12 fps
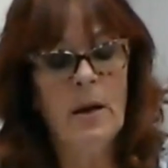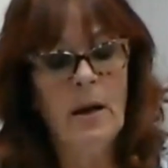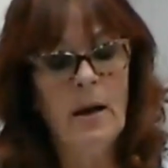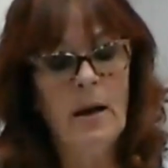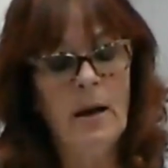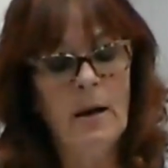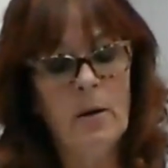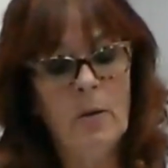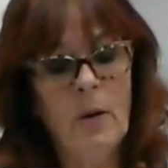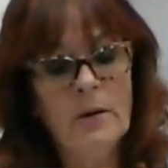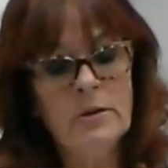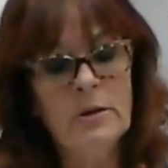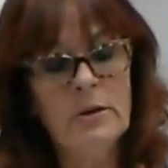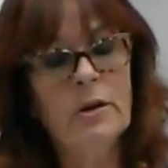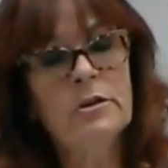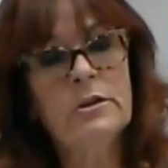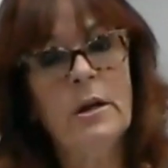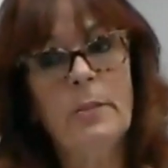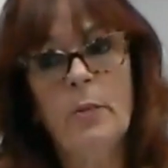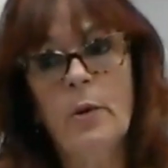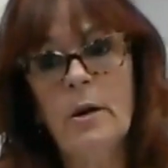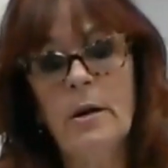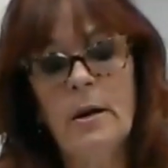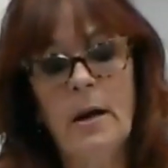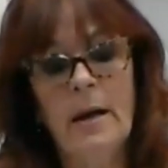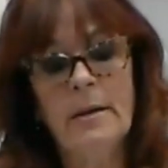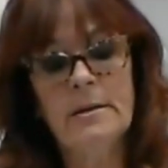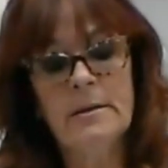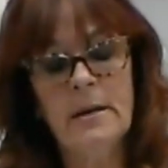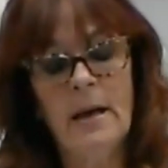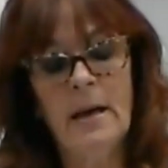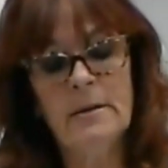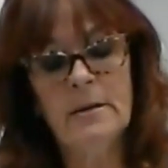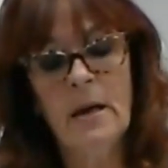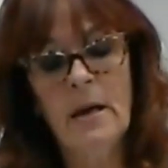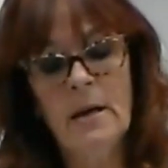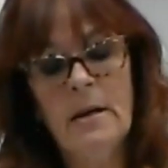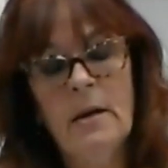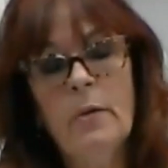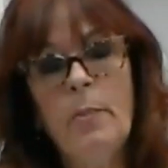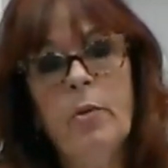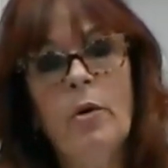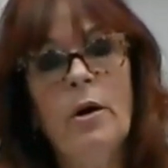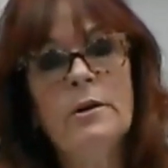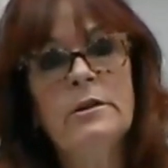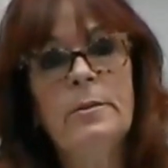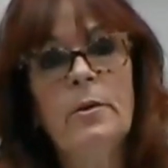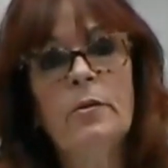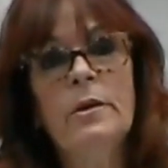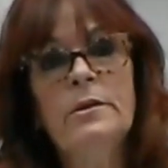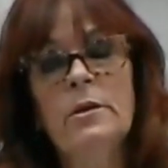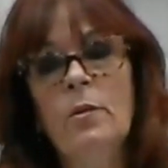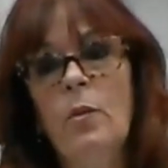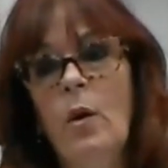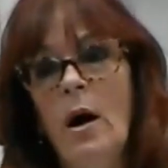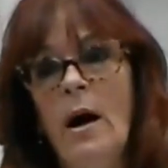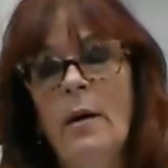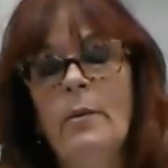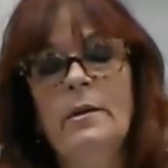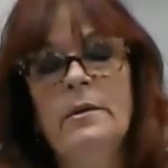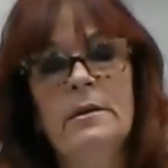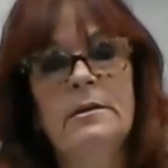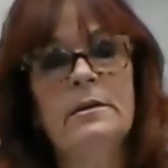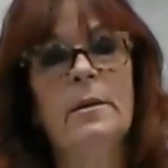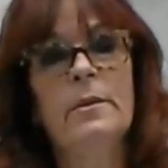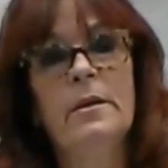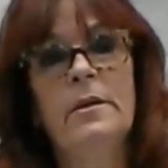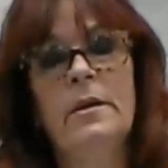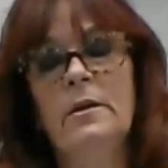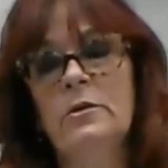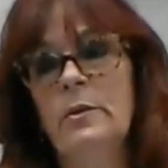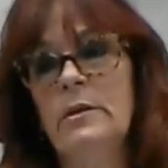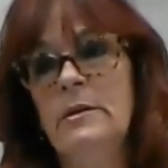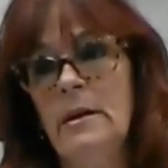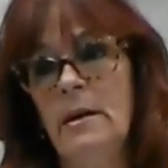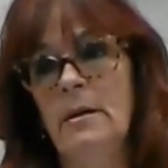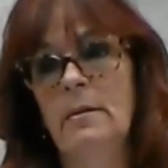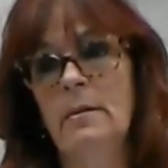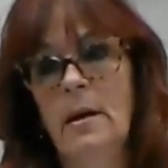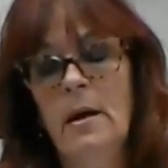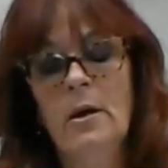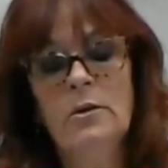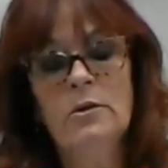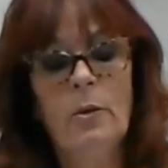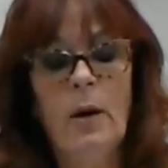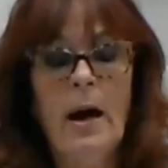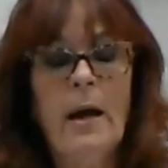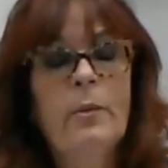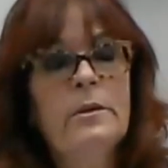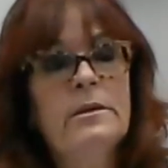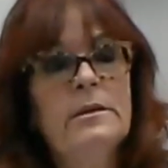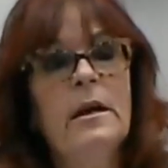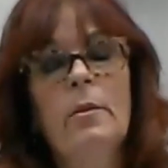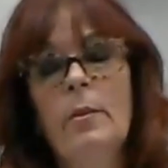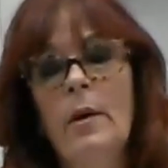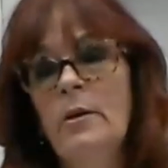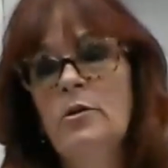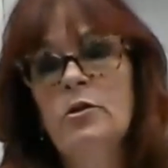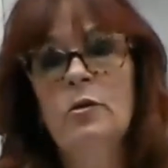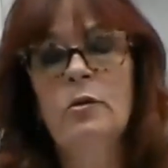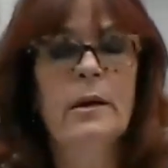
a question in our step working guide that says, give a plausible reason why we did some of the things we did. So I would sell my jewelry